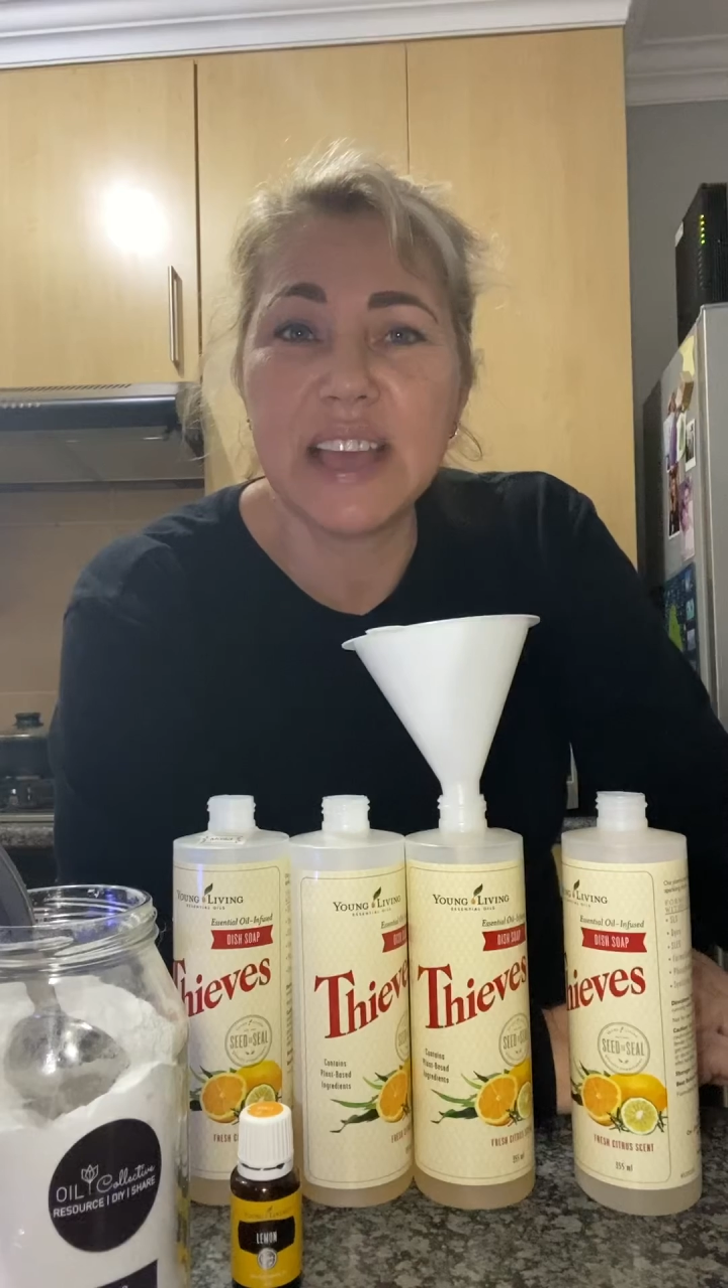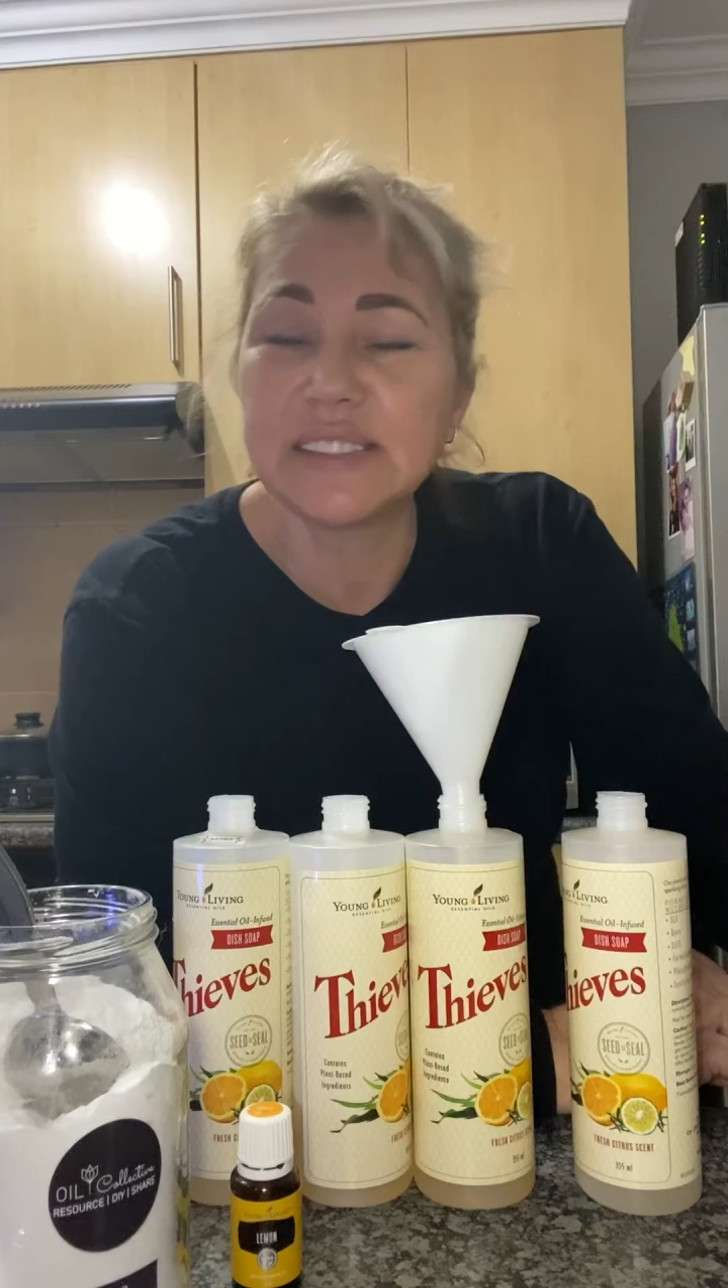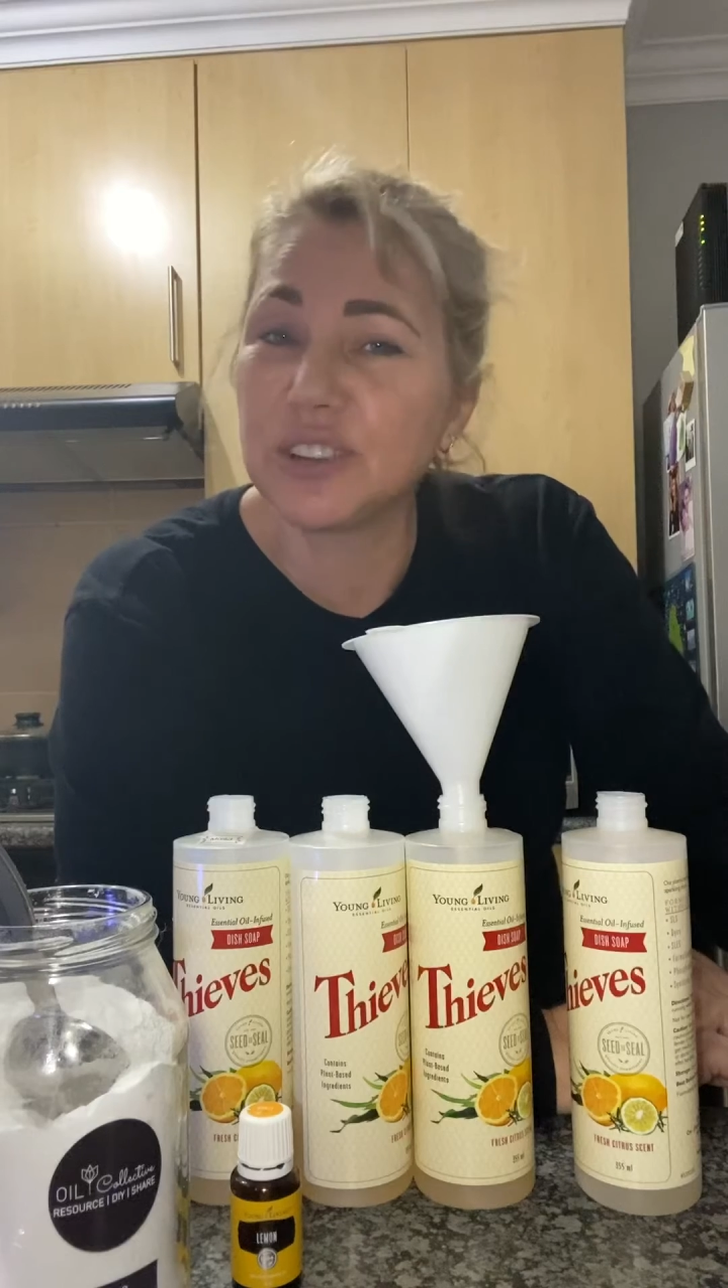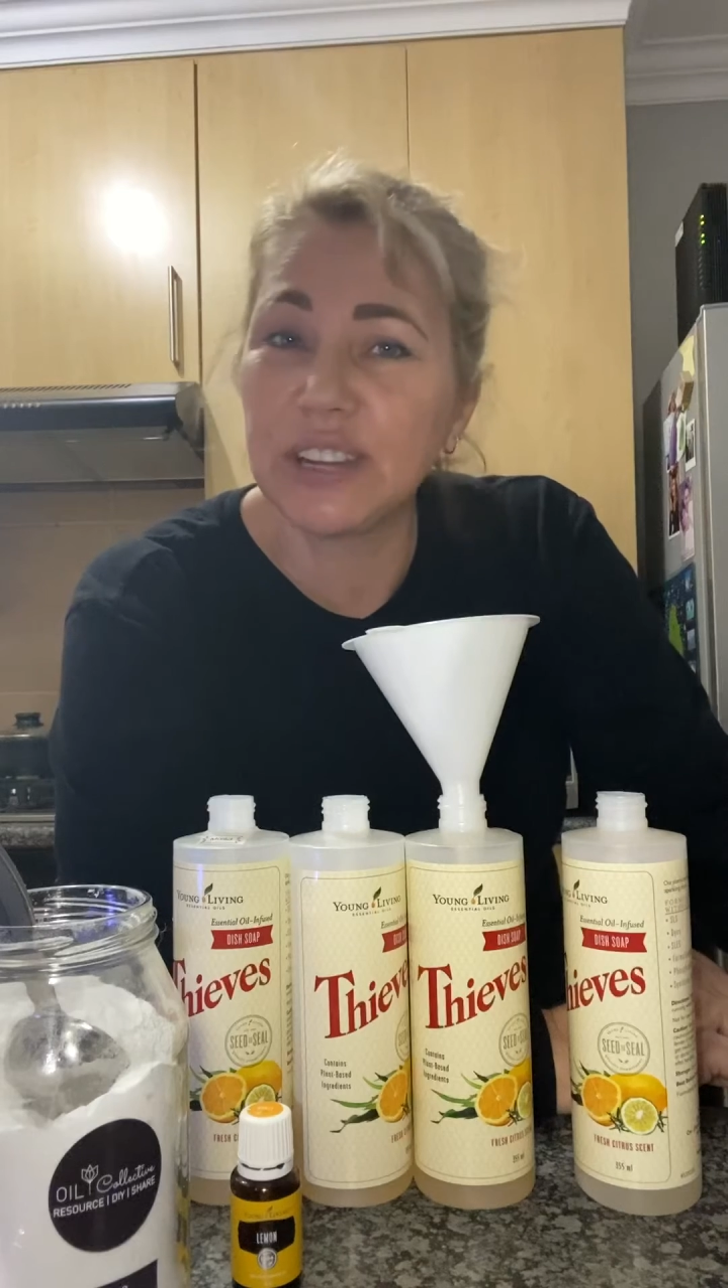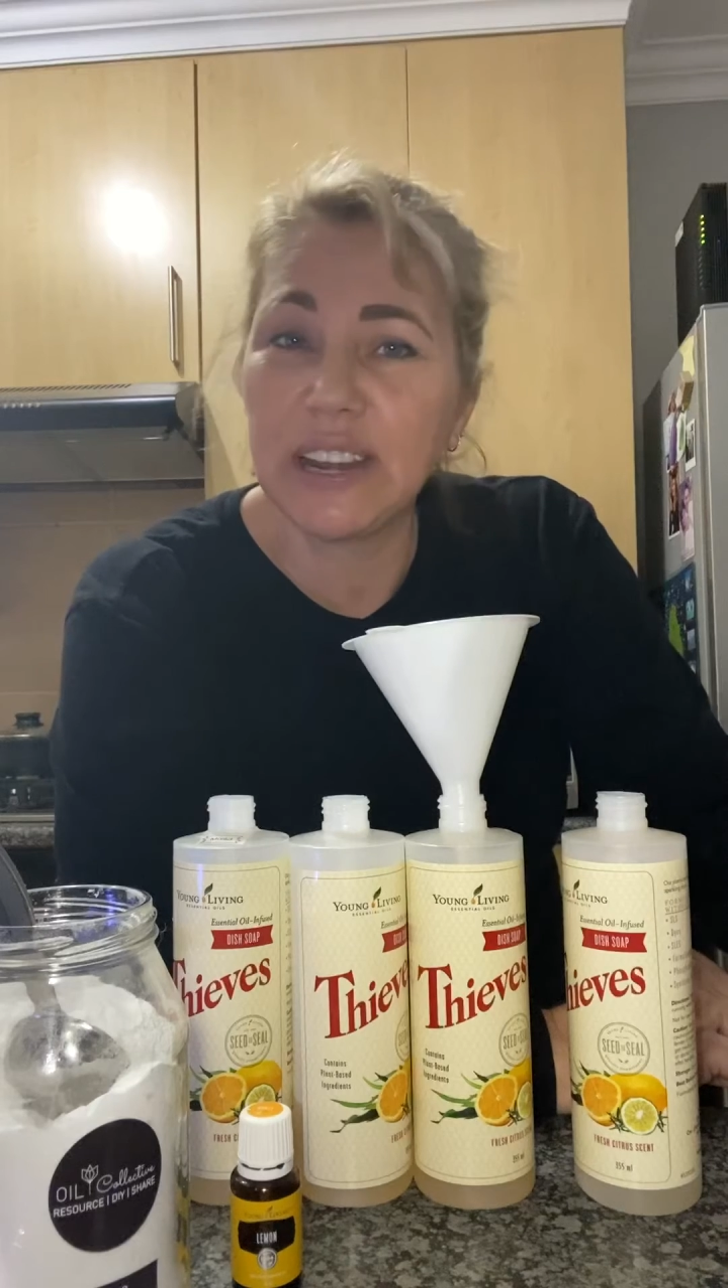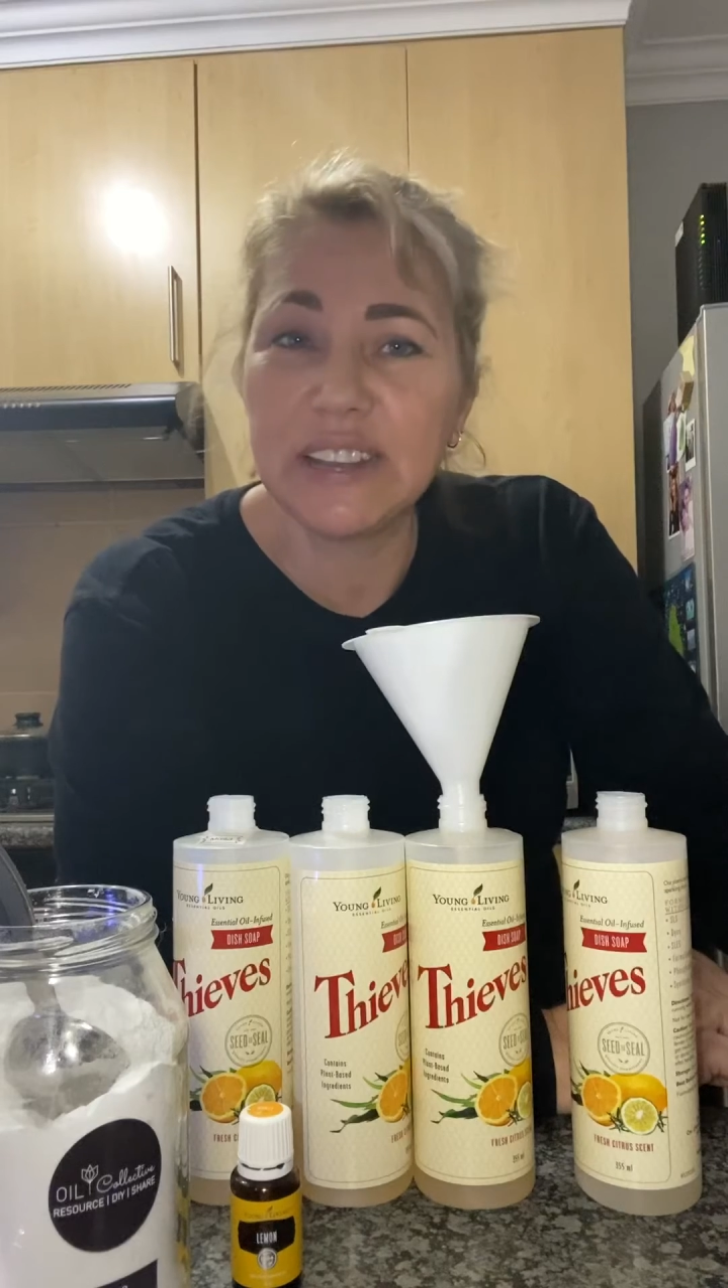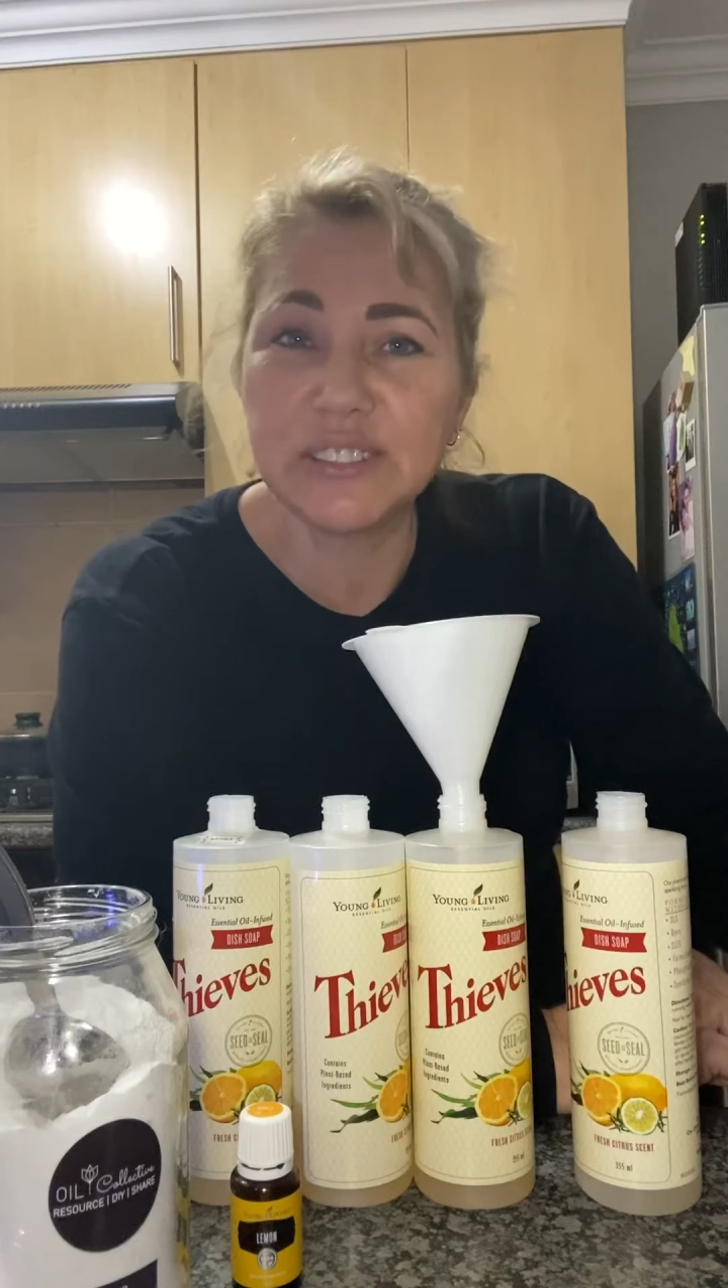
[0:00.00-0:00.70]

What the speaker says: hasn't got any